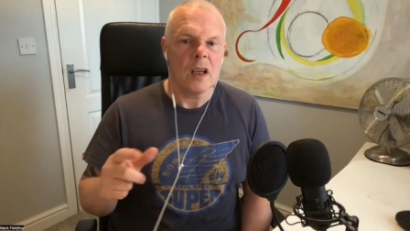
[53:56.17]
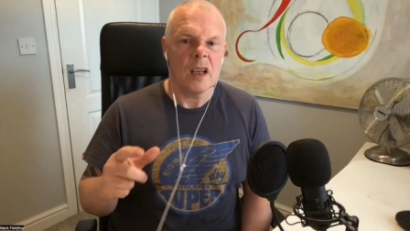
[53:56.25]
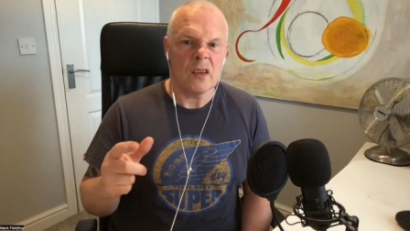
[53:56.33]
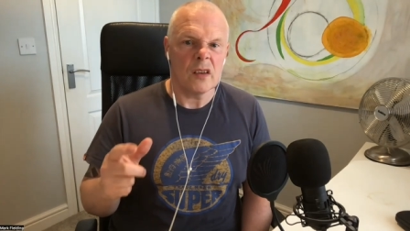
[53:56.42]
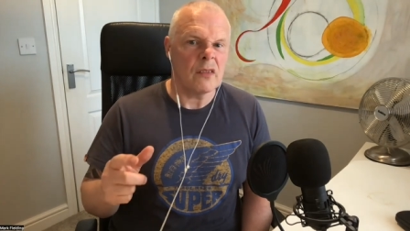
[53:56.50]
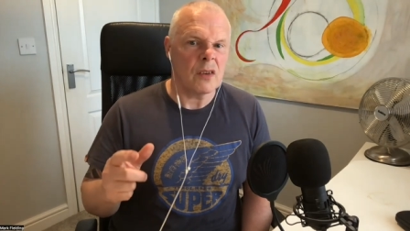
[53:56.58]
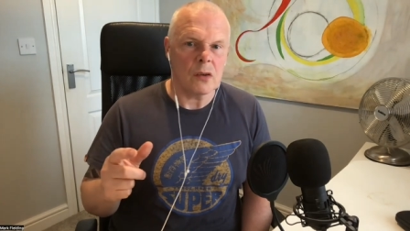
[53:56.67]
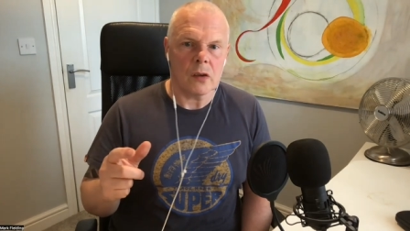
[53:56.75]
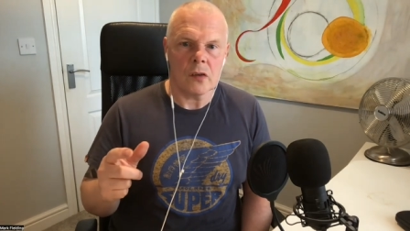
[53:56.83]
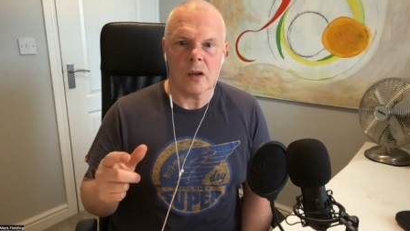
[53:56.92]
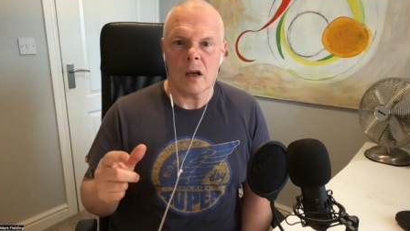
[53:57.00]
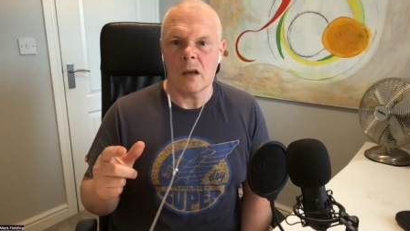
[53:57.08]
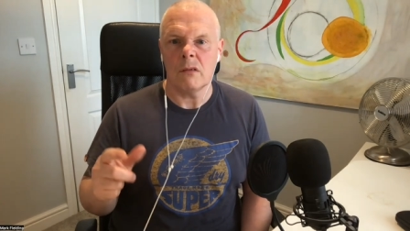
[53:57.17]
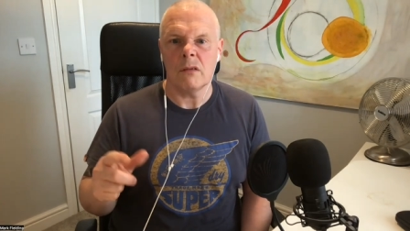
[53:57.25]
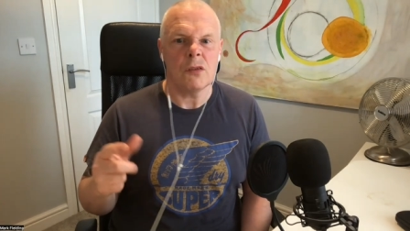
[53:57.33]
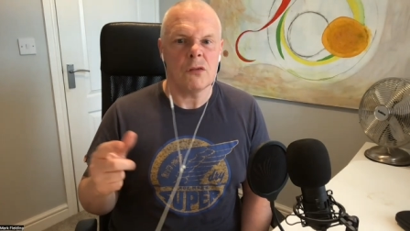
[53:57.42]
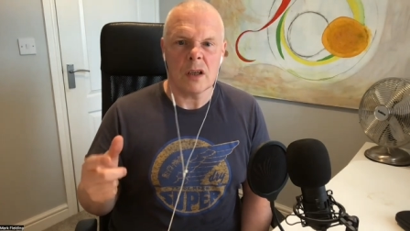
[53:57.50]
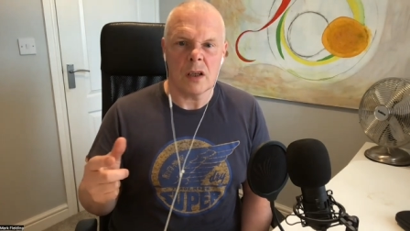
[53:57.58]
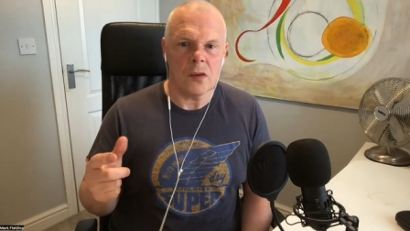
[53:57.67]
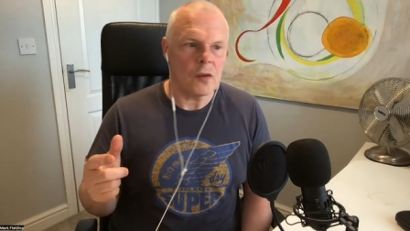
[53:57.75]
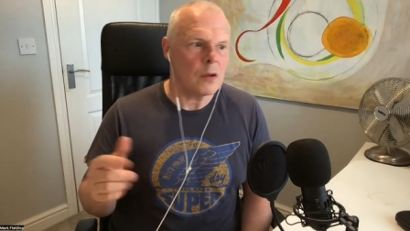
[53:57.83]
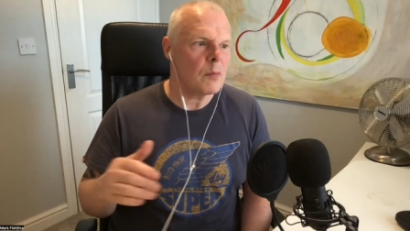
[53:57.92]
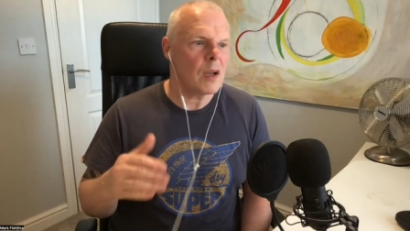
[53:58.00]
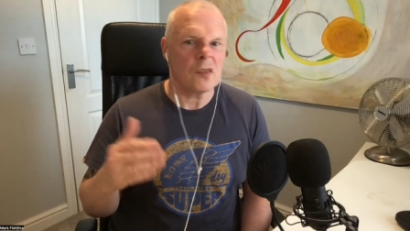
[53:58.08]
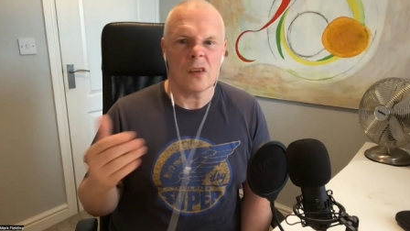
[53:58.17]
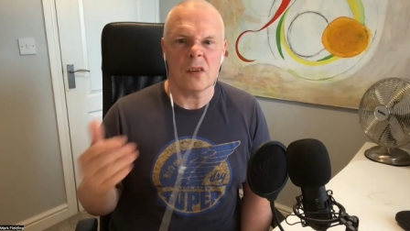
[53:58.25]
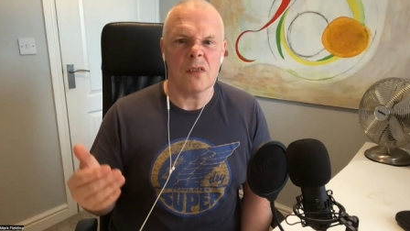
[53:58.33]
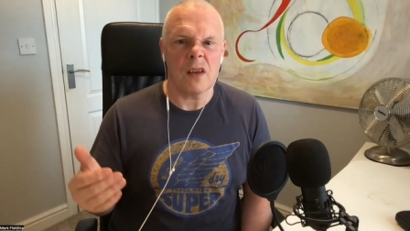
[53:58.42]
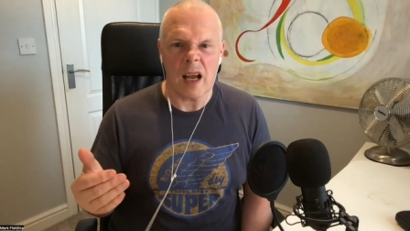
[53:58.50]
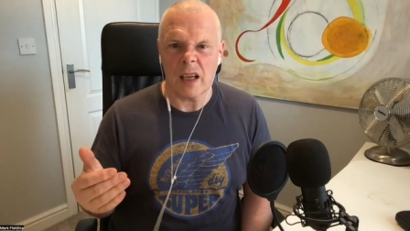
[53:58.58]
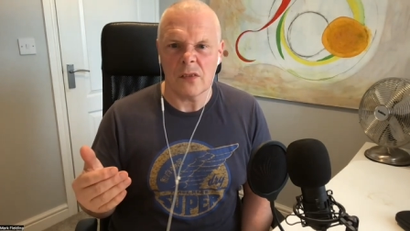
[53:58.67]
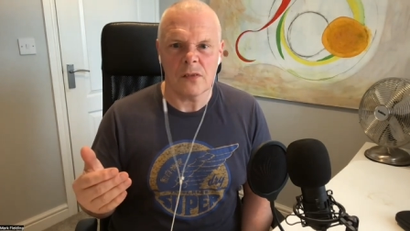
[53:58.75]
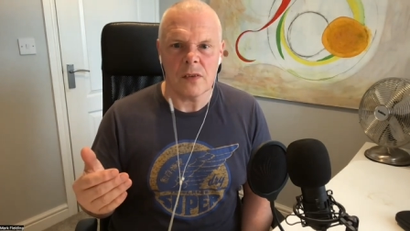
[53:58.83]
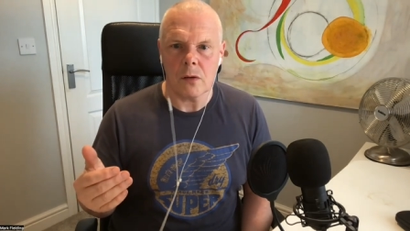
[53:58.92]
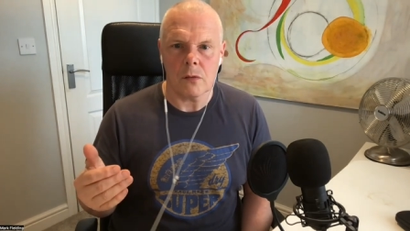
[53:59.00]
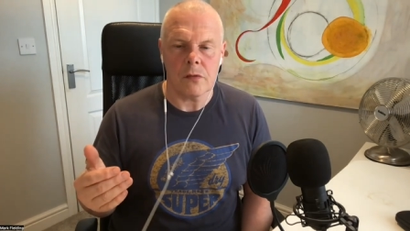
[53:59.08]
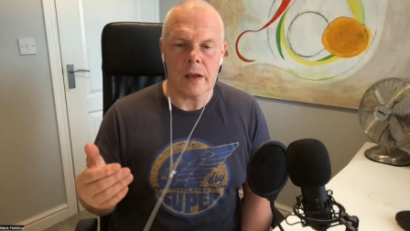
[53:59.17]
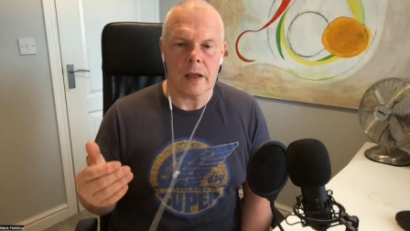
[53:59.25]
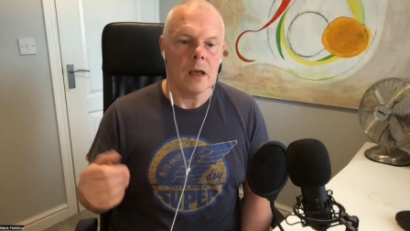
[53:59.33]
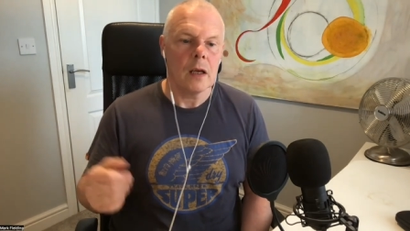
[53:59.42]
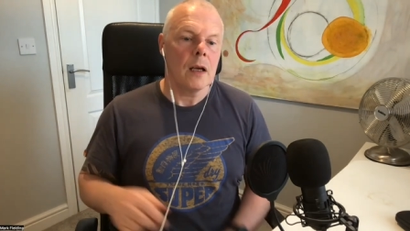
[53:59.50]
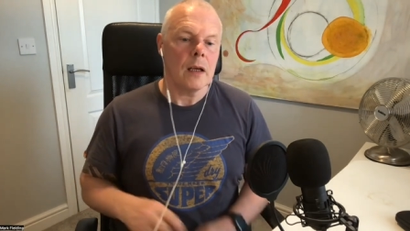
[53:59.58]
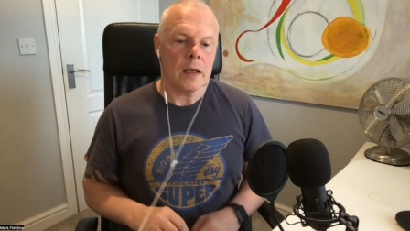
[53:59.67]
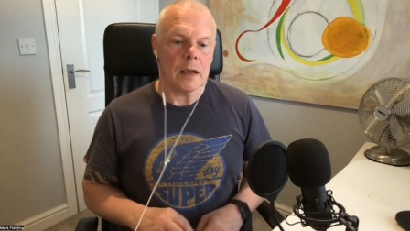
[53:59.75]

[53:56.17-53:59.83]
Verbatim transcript: he's living on his own, he's drinking too much, he's flat, he's filthy, you